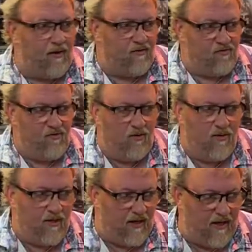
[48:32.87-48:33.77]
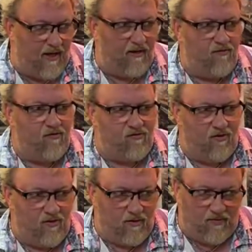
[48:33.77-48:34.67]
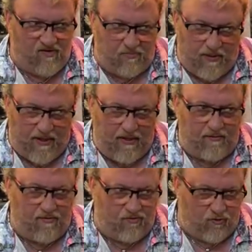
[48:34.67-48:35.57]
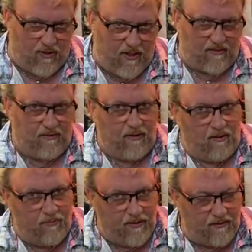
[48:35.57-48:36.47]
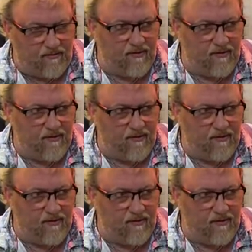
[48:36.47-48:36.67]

It's still going to age. It's still going to expand, contract a little bit.